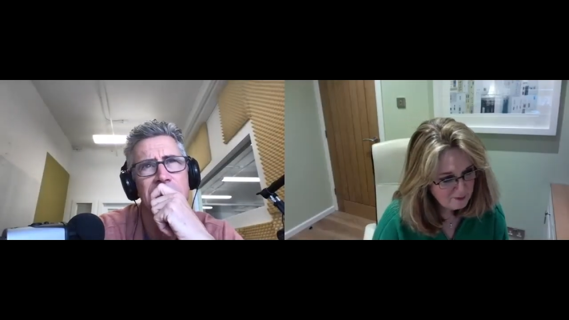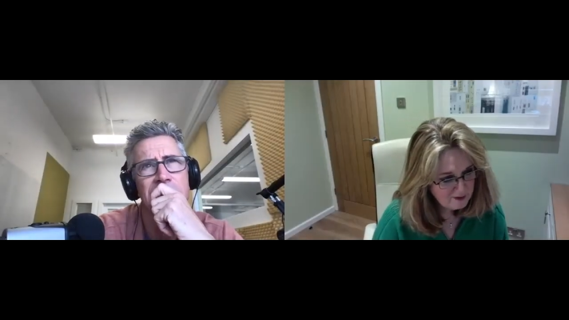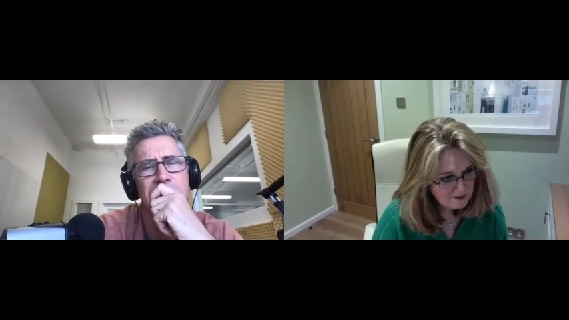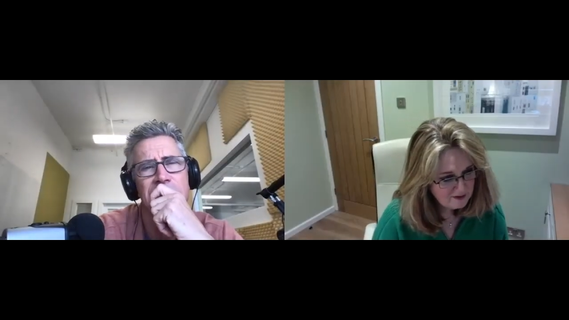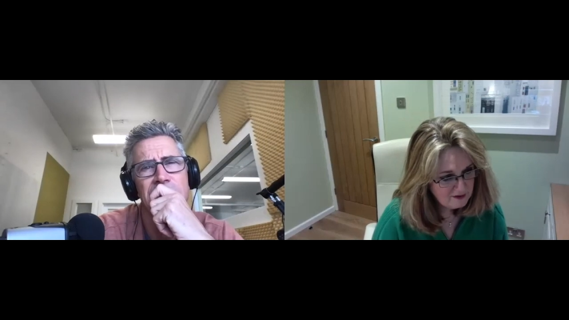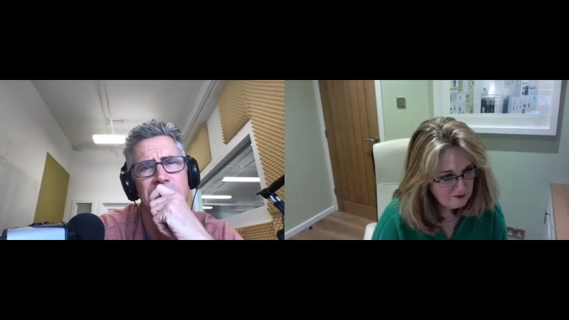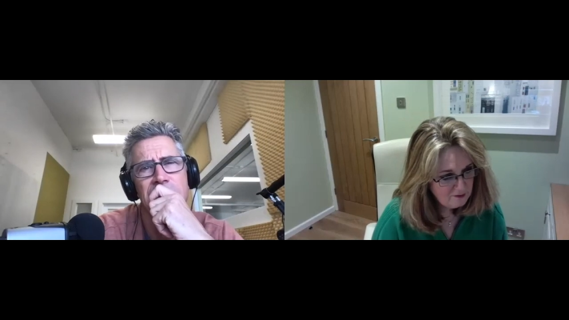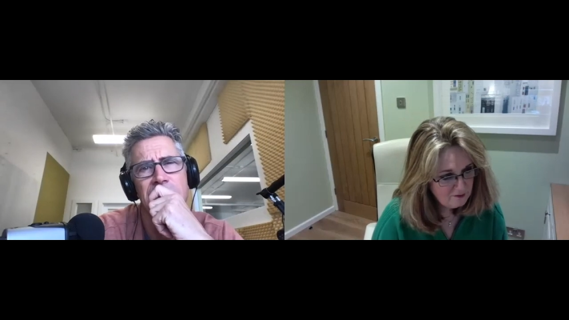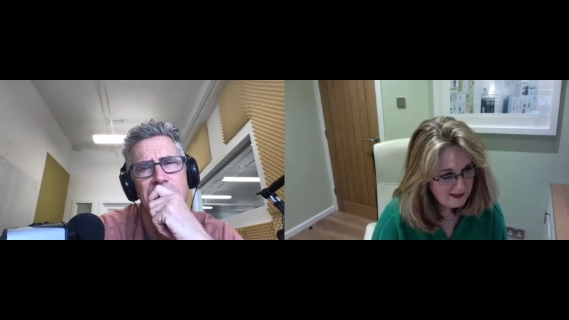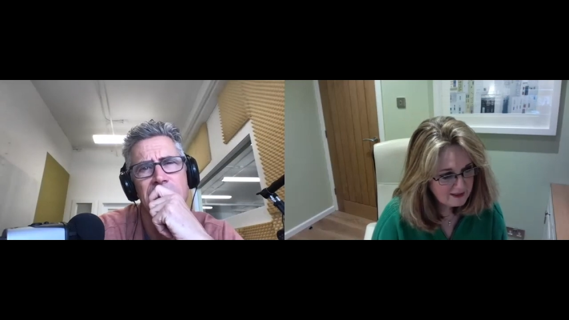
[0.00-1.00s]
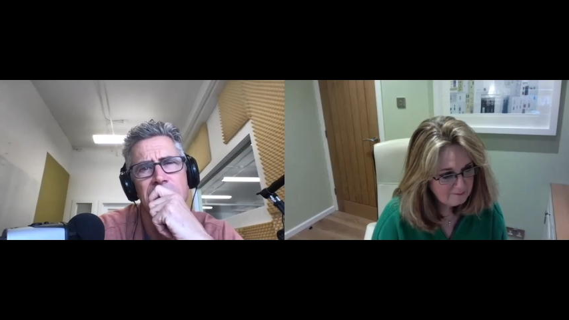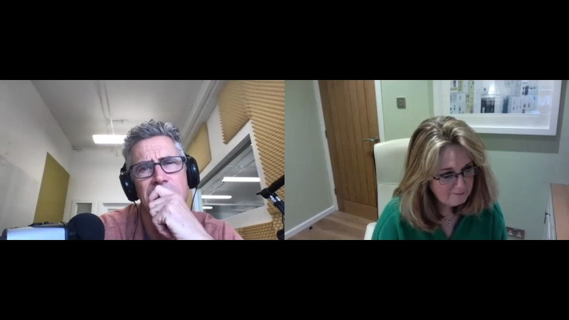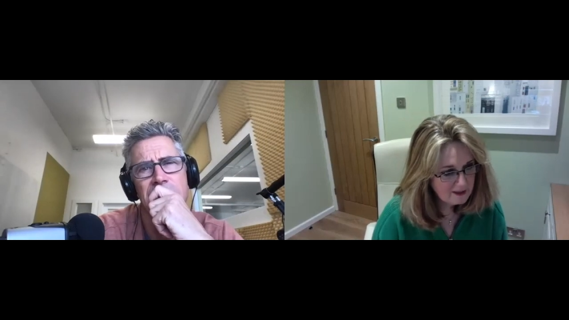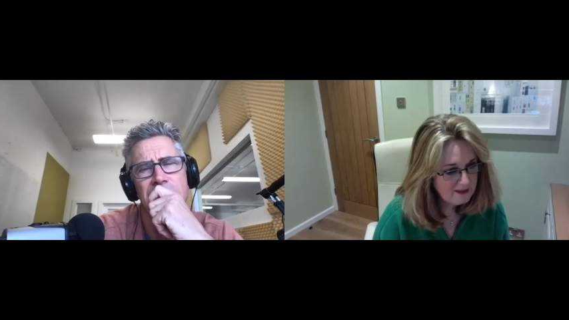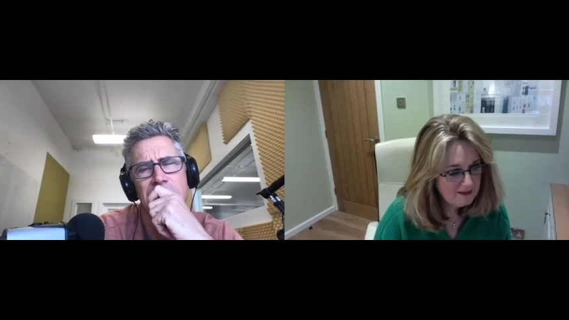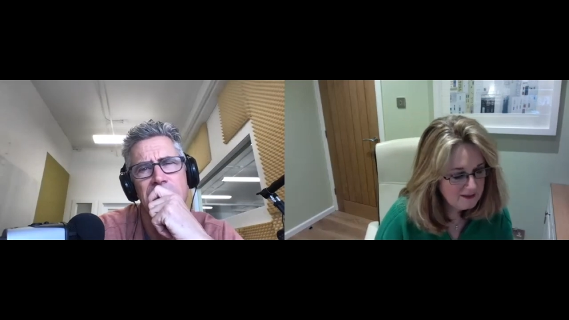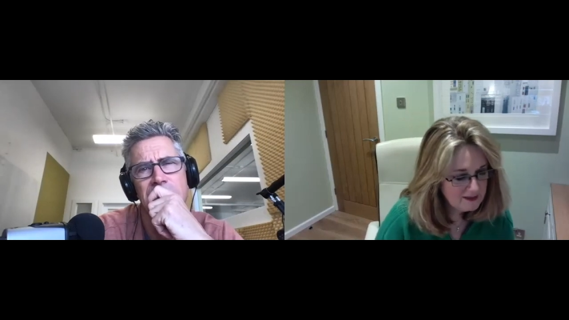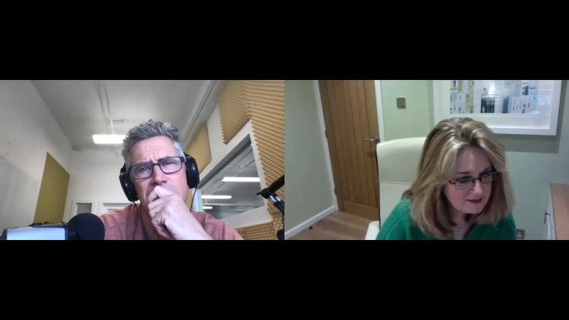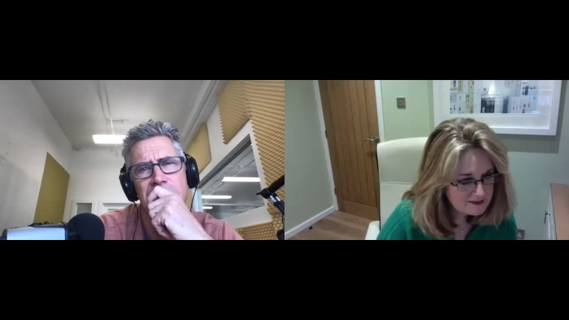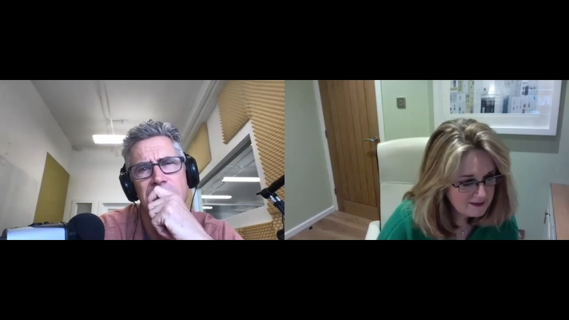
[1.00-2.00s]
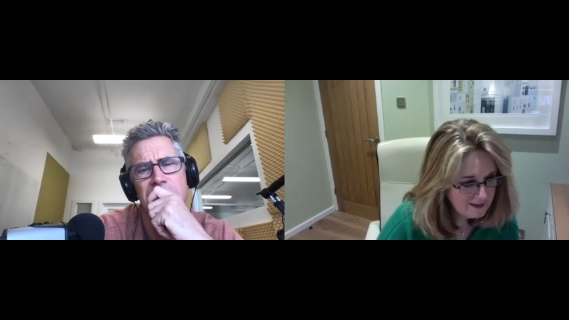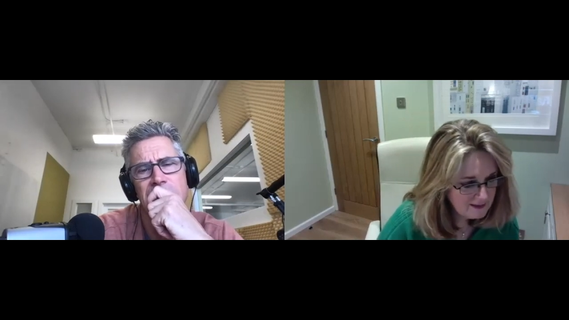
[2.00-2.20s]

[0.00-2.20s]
Speaker 1: point that you had a bucket list